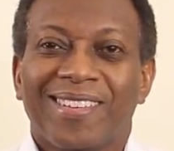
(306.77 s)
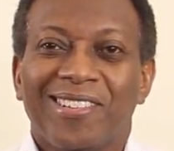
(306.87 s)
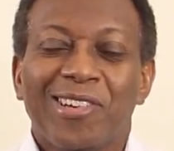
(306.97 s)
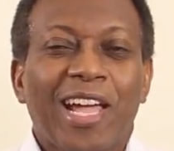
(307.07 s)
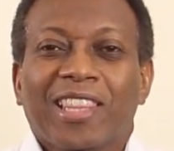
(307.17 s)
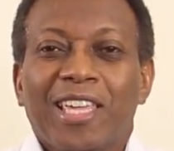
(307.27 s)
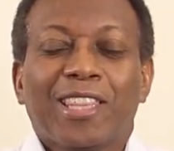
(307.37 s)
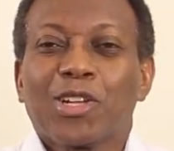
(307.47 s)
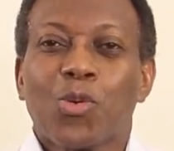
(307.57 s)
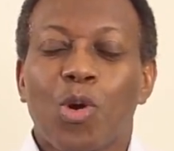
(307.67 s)
You got to
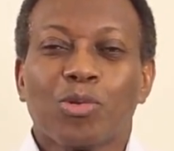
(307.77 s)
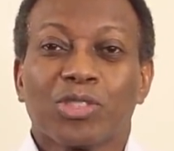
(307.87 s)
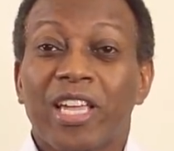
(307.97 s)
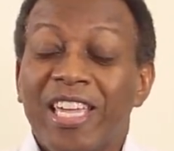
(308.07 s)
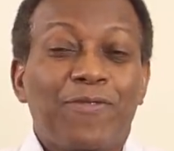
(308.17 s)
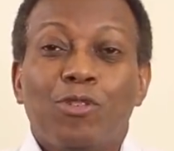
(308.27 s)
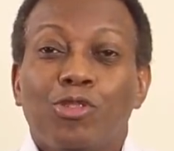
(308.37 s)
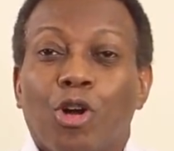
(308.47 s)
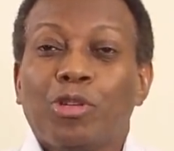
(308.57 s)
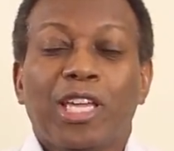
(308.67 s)
hit the quotas. If you
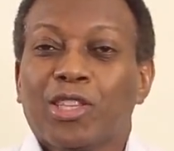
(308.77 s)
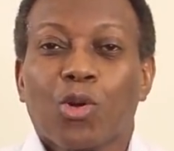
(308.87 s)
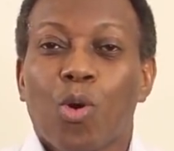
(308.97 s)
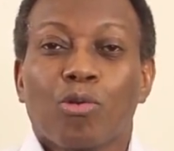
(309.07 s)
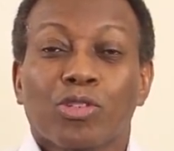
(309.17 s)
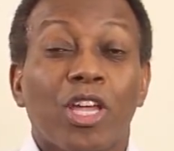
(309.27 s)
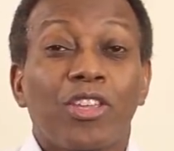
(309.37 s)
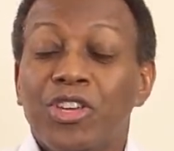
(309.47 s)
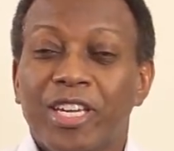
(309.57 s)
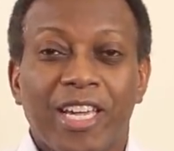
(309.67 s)
don't hit the quotas,
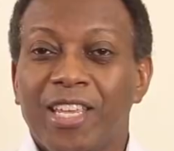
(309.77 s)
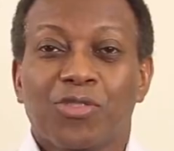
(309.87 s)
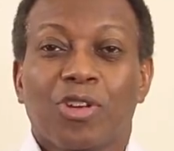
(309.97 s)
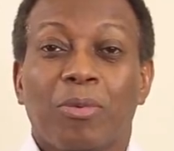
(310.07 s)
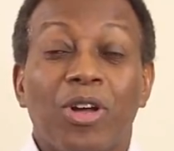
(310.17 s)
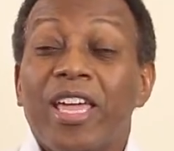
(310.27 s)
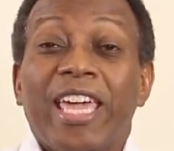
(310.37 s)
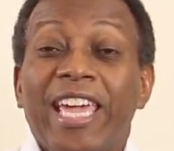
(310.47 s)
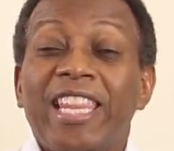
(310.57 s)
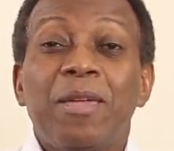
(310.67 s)
you get in trouble.
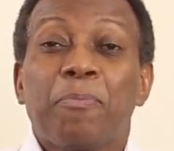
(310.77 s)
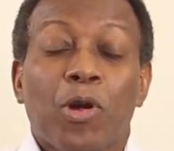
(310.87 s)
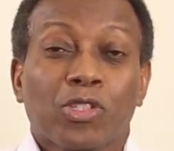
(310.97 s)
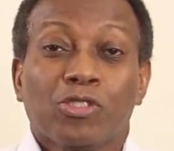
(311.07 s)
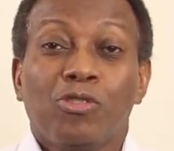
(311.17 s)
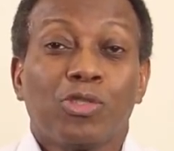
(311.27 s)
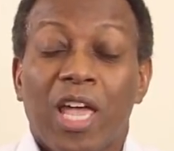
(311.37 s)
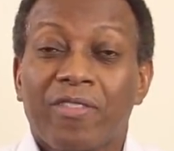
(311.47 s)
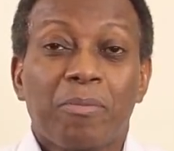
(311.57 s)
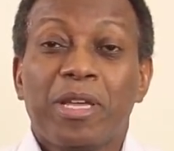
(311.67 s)
Any person who's
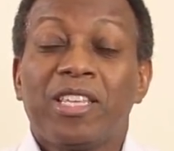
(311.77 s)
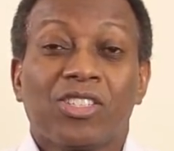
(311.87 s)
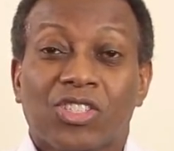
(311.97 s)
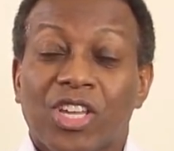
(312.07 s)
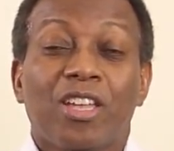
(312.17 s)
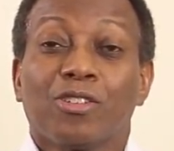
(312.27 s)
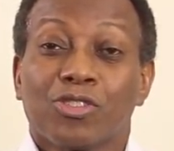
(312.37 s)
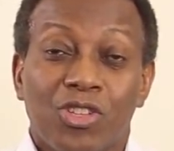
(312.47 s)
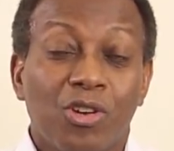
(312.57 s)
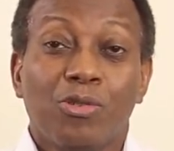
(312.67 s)
ever been in
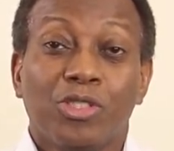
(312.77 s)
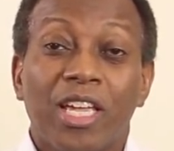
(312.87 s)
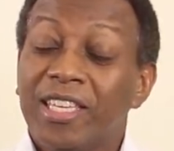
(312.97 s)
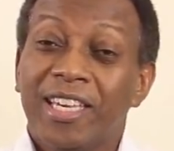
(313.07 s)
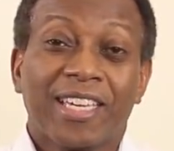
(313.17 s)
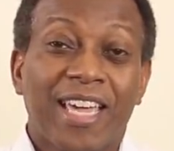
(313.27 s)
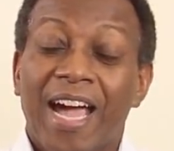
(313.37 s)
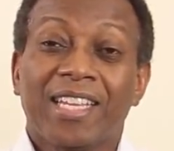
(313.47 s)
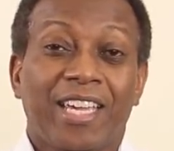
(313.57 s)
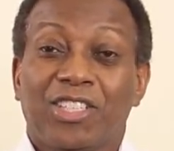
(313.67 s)
sales knows you
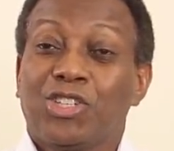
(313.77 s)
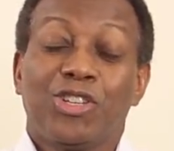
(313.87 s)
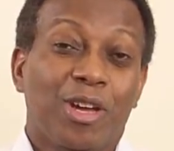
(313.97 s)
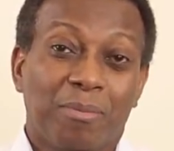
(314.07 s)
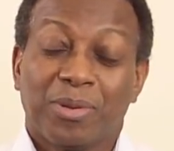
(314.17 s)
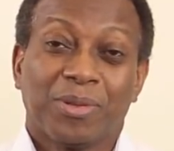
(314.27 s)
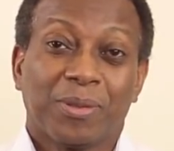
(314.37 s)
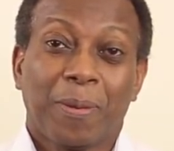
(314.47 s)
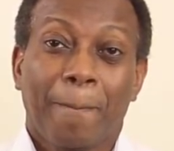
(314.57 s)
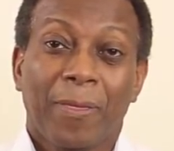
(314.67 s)
got to hit your
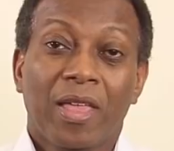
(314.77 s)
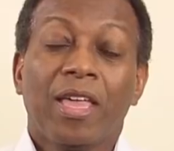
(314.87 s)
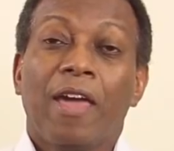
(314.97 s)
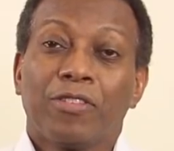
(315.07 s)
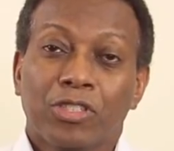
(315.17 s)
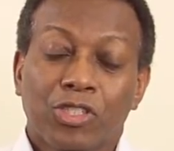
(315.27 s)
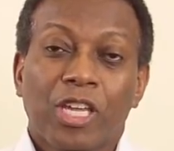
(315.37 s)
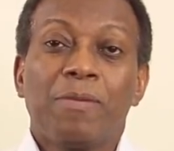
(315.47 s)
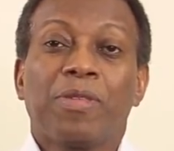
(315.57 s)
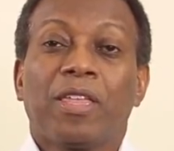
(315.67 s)
numbers. And it's the
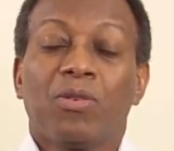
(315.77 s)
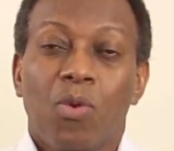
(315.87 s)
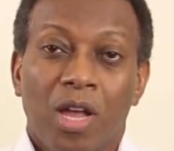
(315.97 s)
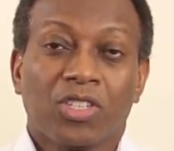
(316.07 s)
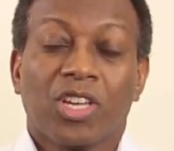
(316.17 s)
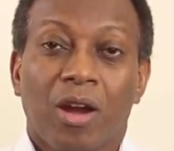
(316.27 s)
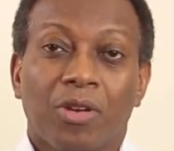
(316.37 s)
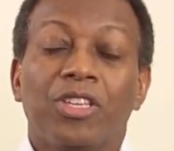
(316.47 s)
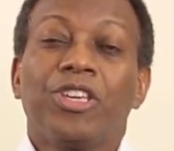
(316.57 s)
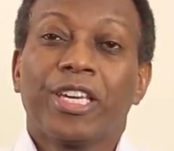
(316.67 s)
same thing in the Watchtower.
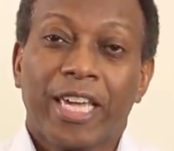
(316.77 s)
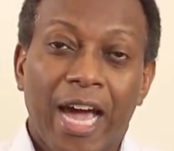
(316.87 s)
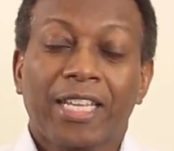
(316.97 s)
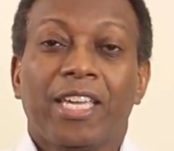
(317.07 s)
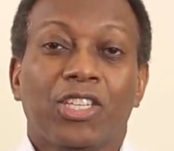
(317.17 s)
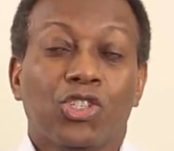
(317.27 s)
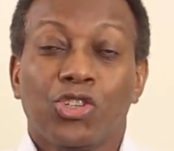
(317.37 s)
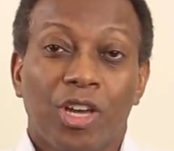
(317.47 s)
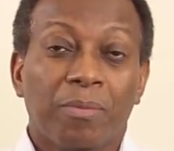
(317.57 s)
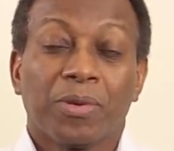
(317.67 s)
You got to hit your
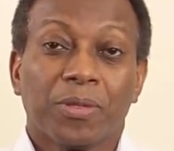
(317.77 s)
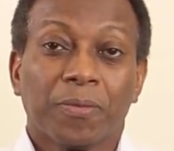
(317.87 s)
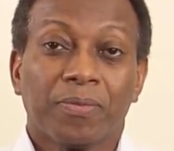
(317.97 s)
numbers.